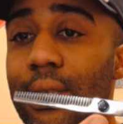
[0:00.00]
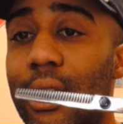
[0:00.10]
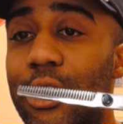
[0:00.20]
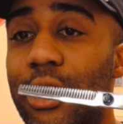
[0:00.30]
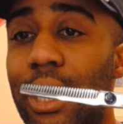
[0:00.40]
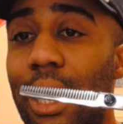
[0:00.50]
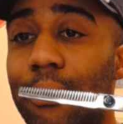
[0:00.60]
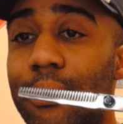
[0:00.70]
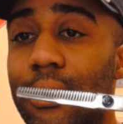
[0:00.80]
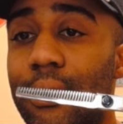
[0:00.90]
Tension
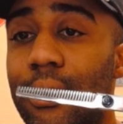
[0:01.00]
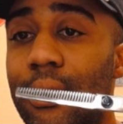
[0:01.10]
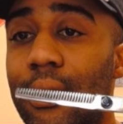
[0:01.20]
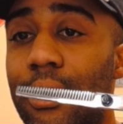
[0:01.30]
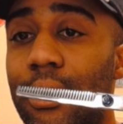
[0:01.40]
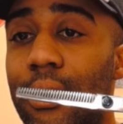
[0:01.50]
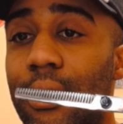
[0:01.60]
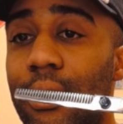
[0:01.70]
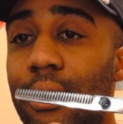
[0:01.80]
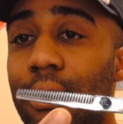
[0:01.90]
knobs
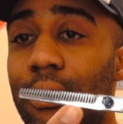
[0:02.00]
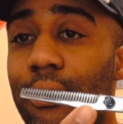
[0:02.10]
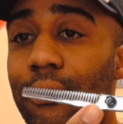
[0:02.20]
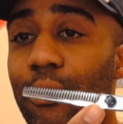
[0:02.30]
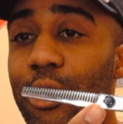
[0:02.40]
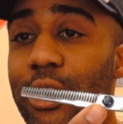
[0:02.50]
for